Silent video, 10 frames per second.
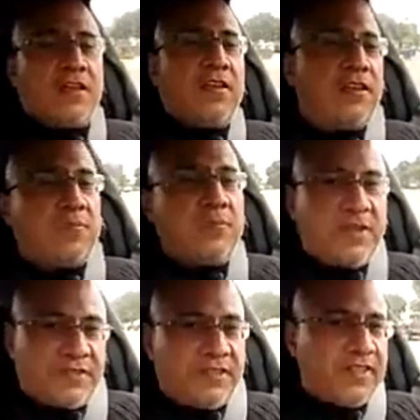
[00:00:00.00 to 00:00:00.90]

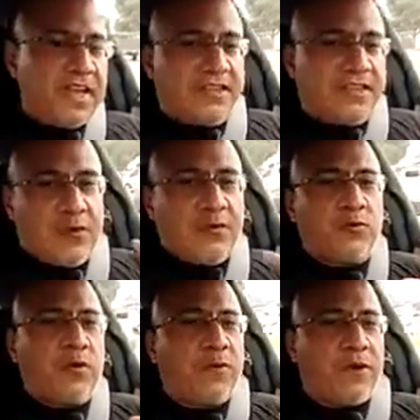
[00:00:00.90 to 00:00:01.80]
But that was
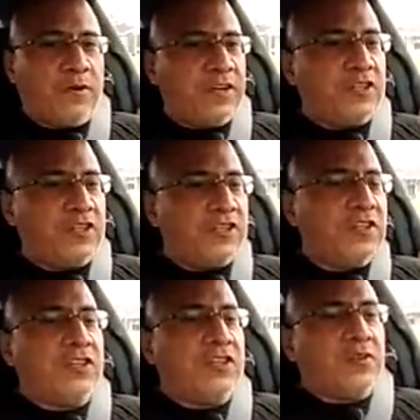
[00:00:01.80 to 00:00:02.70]
one part, right? Just
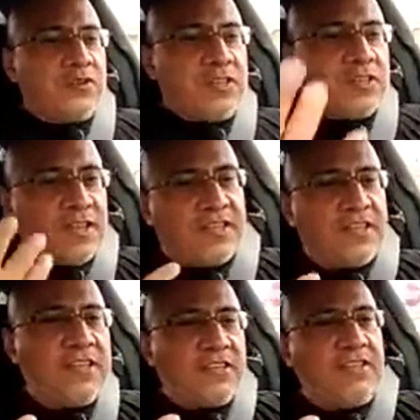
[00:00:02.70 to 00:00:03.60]
you get
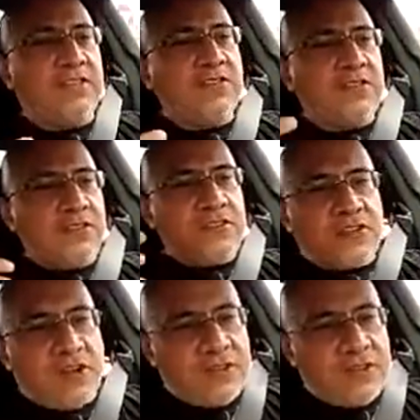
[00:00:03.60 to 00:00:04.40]
these and you start